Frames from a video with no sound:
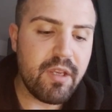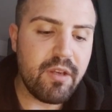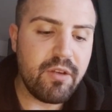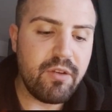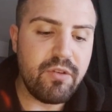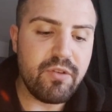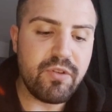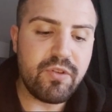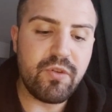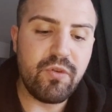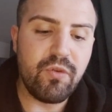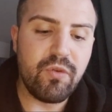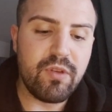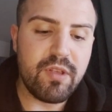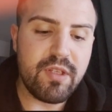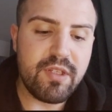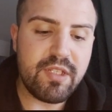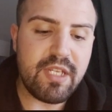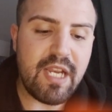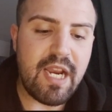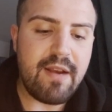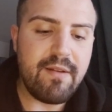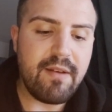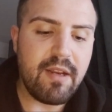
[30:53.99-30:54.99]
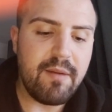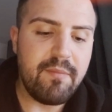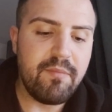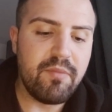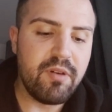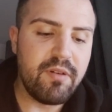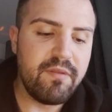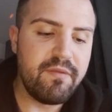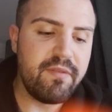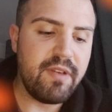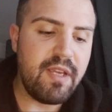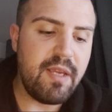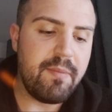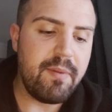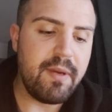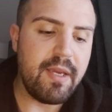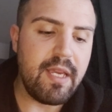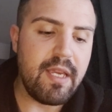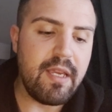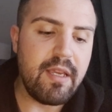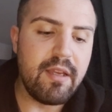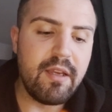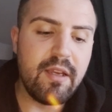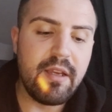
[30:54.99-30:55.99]
You score the same number of
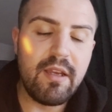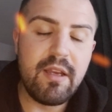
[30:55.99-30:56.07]
VP,